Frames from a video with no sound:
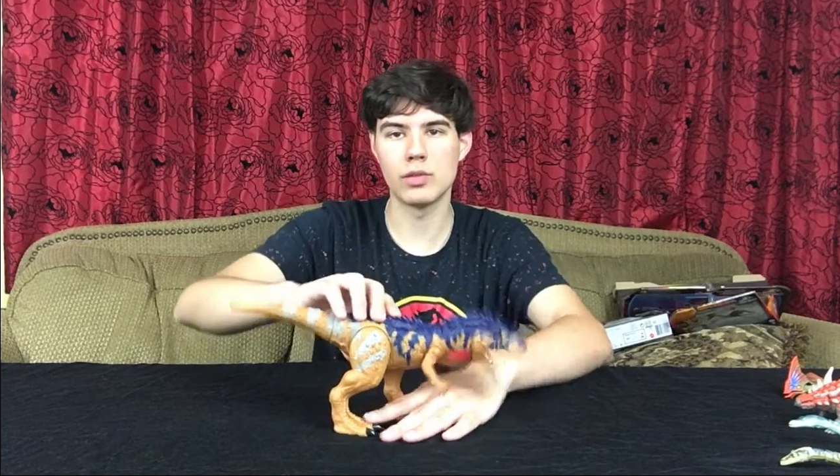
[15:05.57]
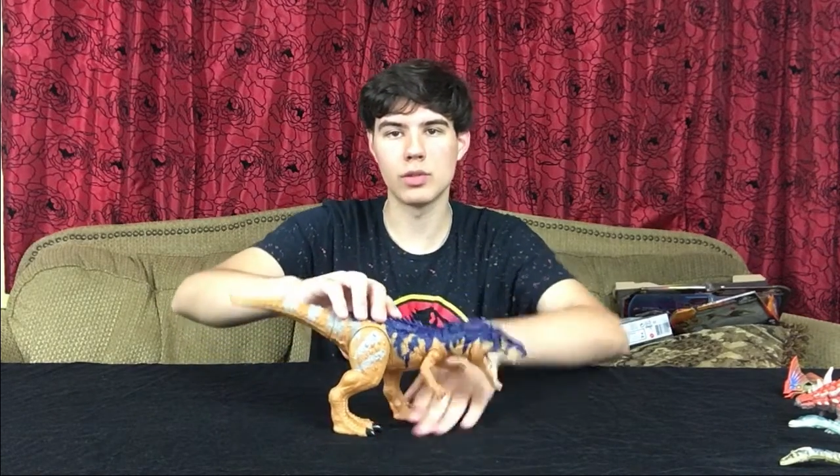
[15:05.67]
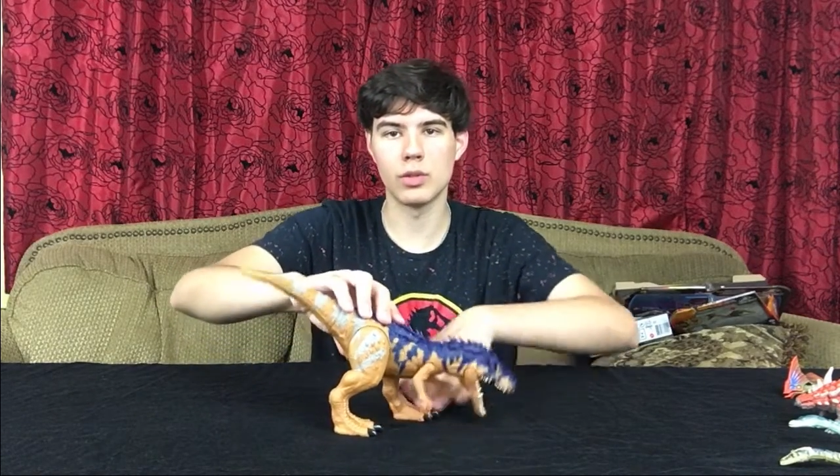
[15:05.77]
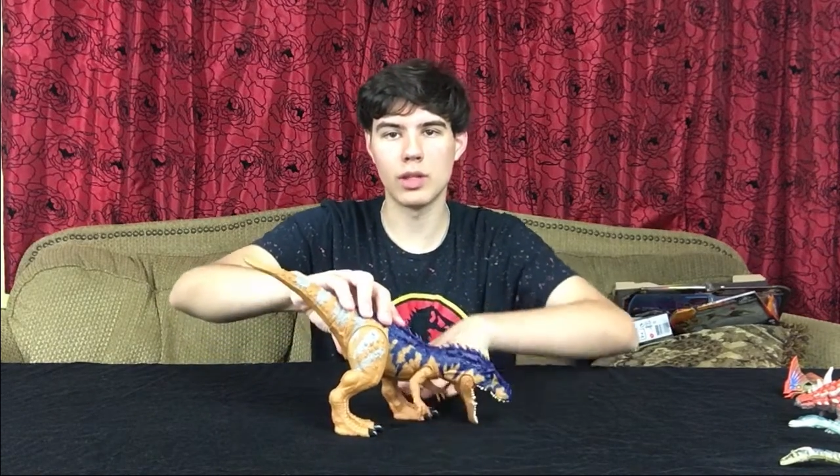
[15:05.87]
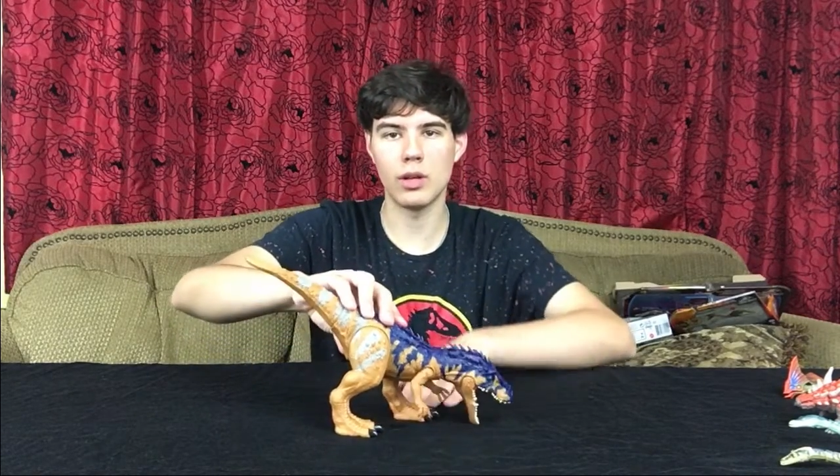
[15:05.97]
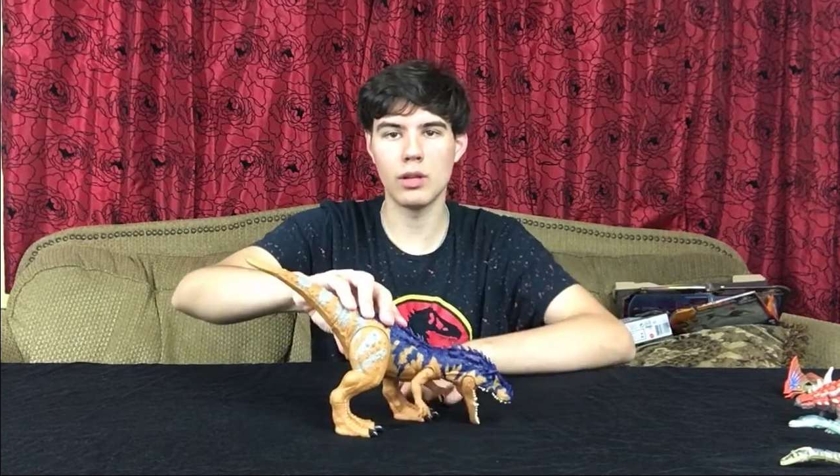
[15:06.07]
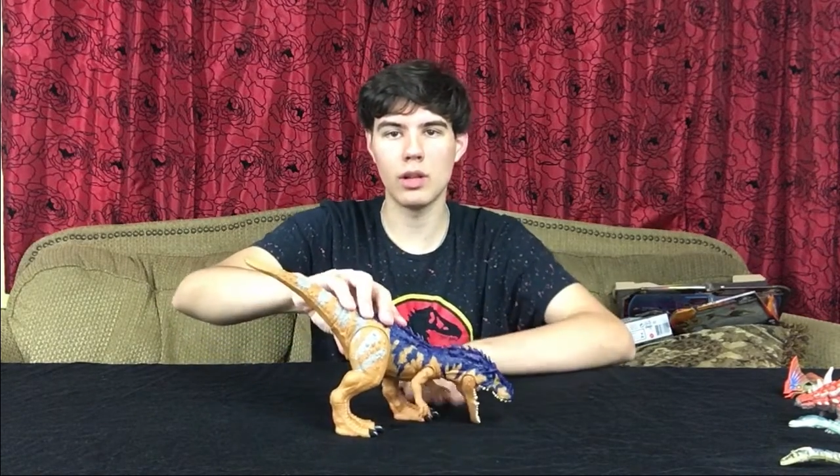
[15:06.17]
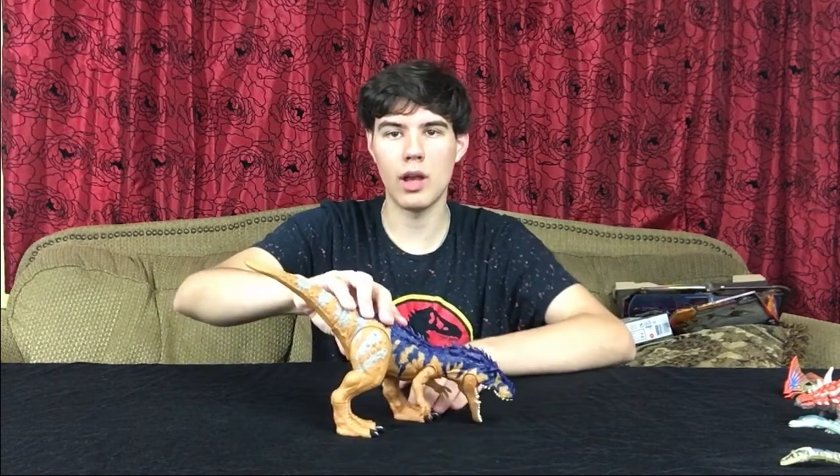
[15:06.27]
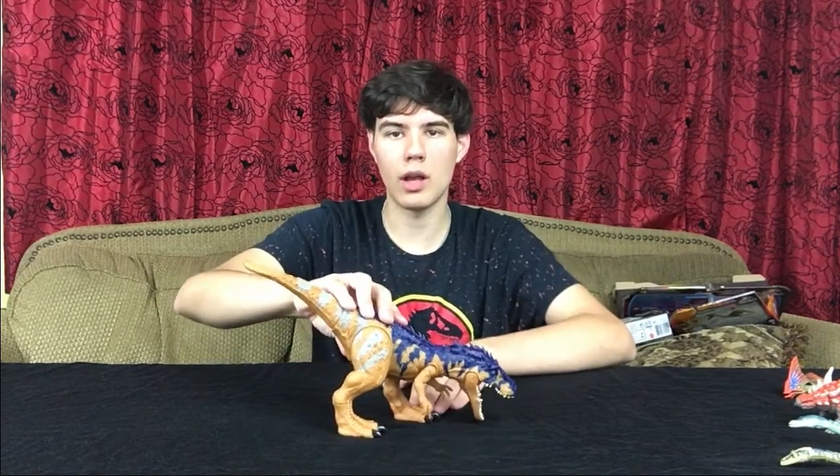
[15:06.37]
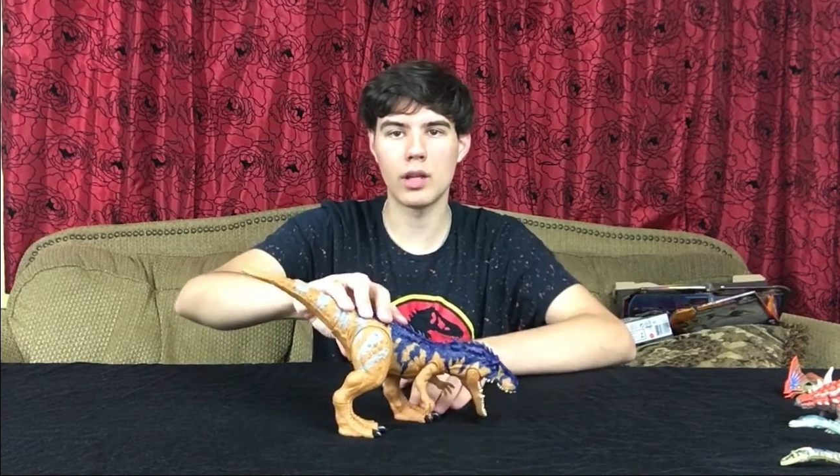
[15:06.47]
So they all
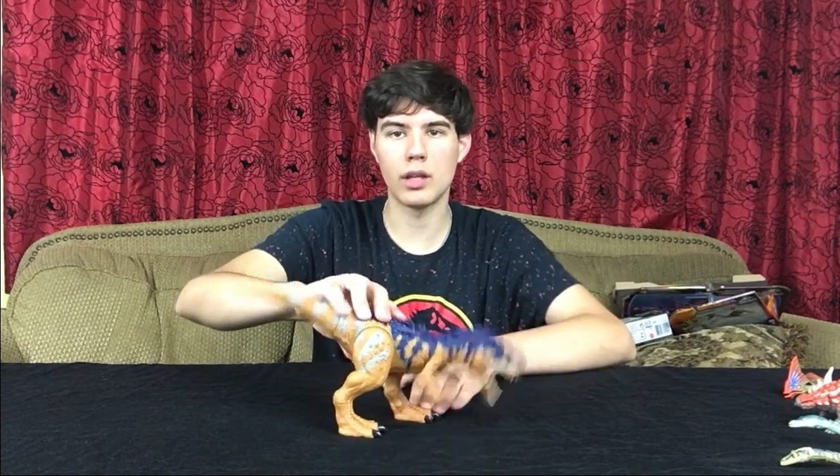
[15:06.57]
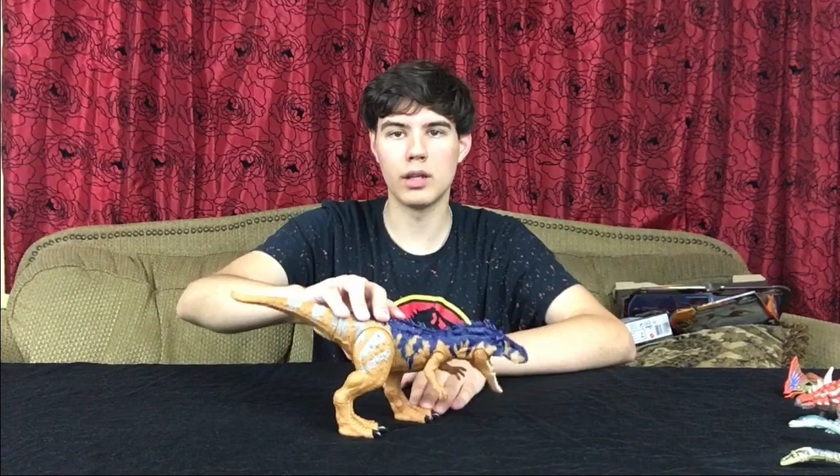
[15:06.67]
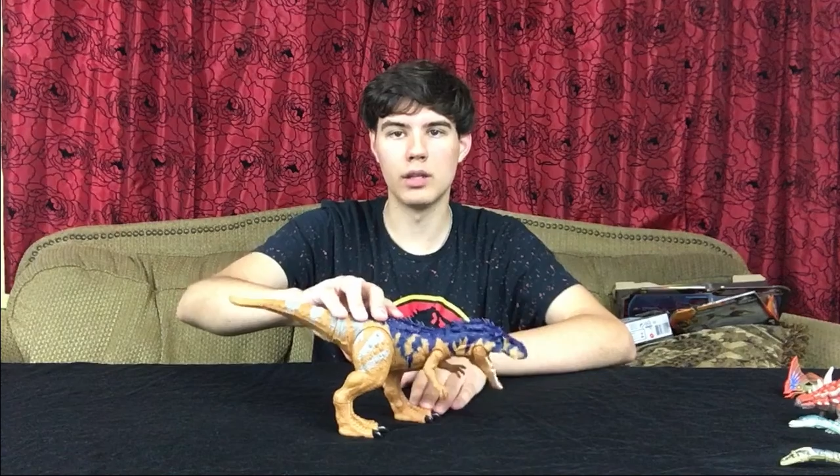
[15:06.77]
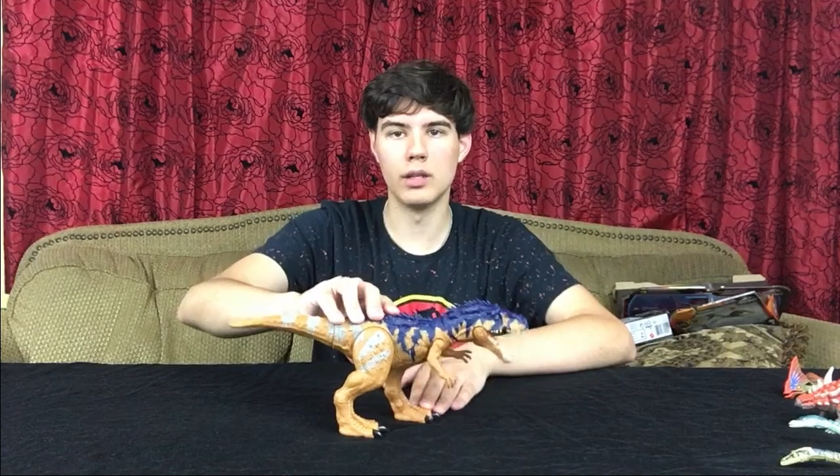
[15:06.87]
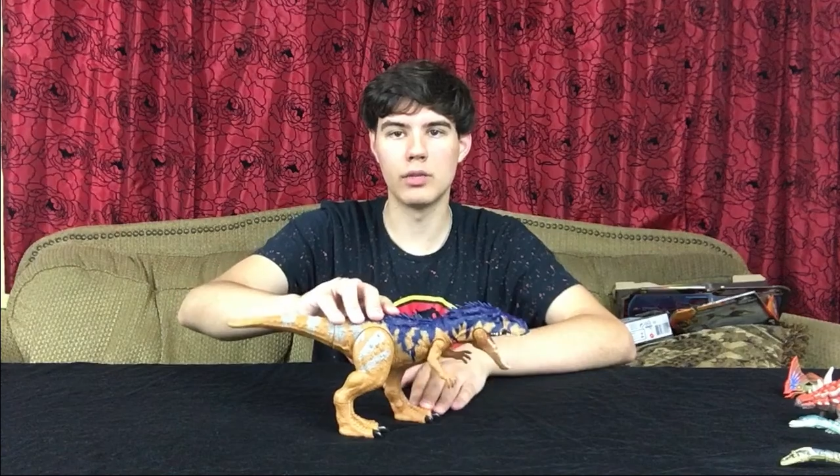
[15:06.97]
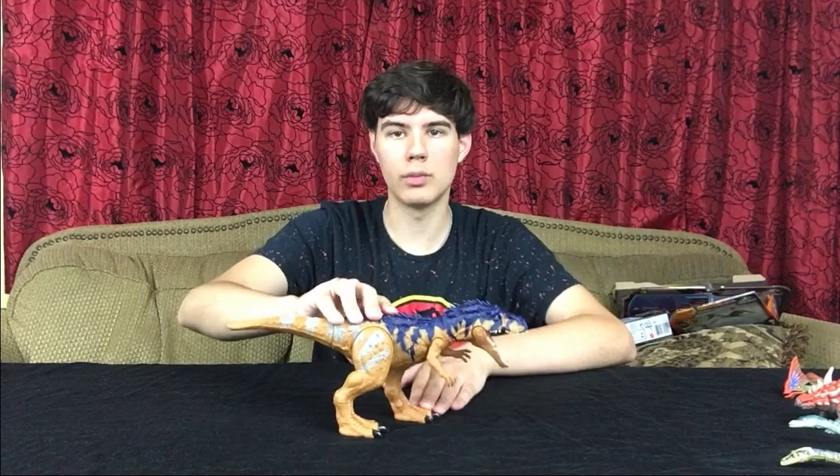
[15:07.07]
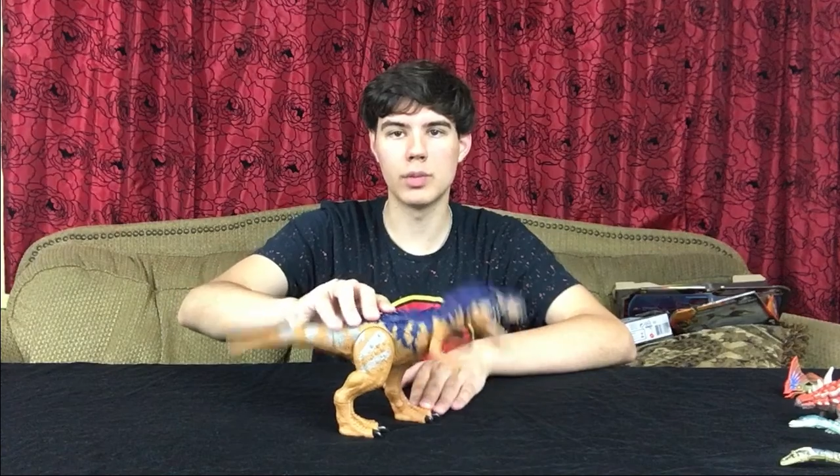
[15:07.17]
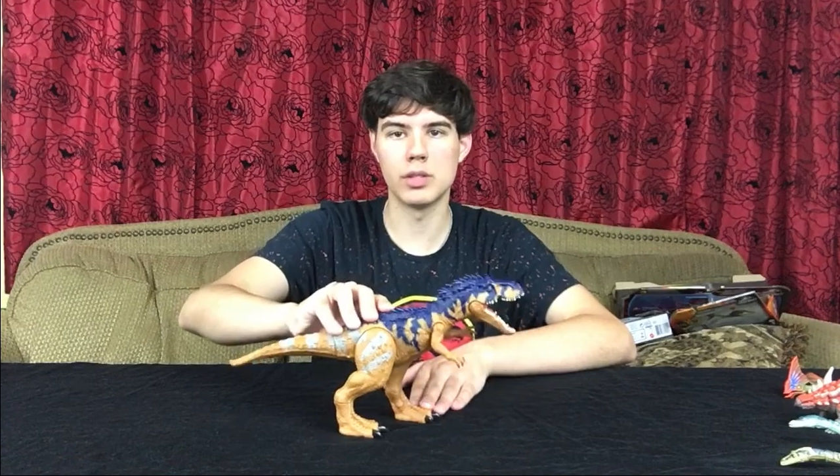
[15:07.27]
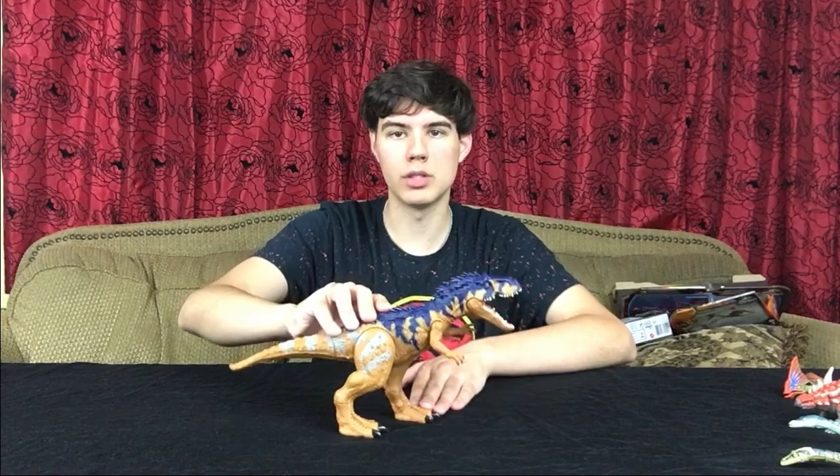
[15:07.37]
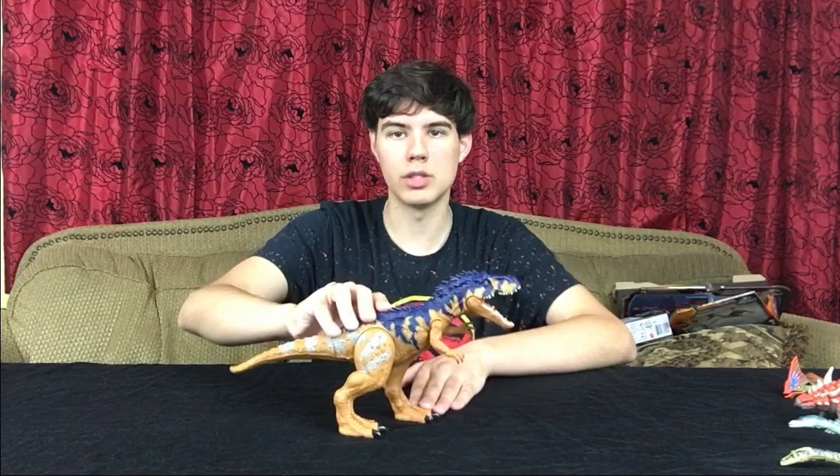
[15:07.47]
lock in a different
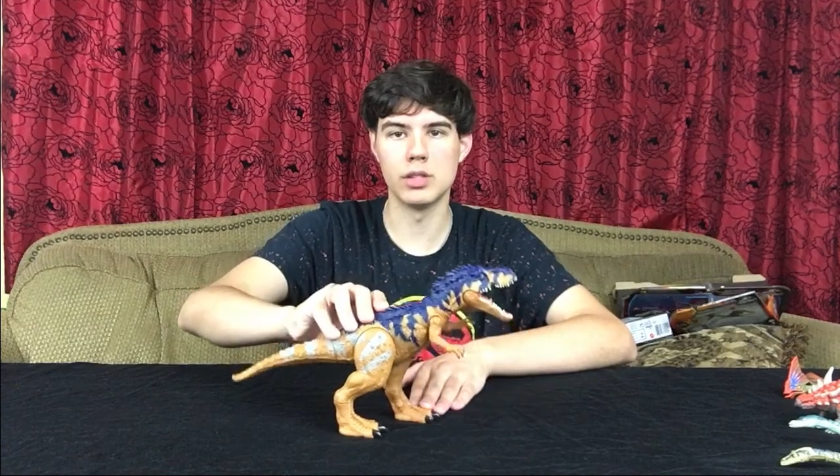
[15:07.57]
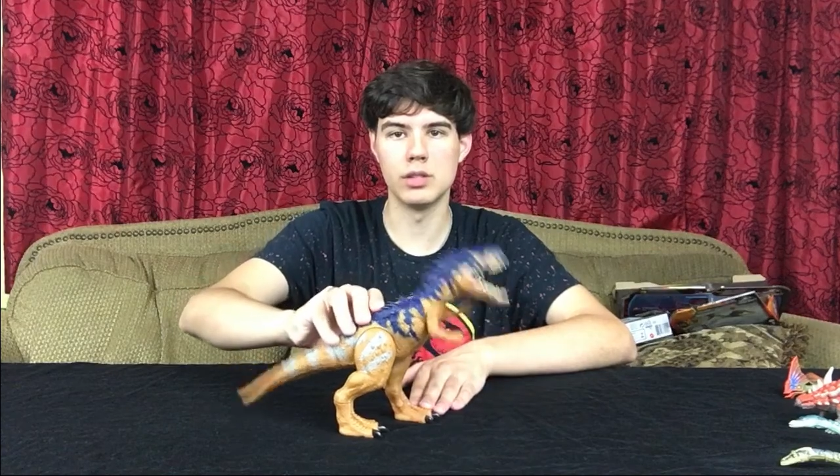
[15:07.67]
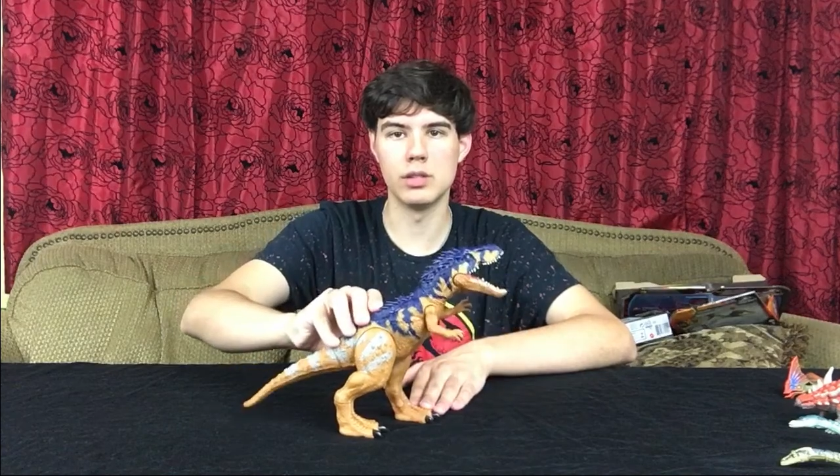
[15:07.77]
position.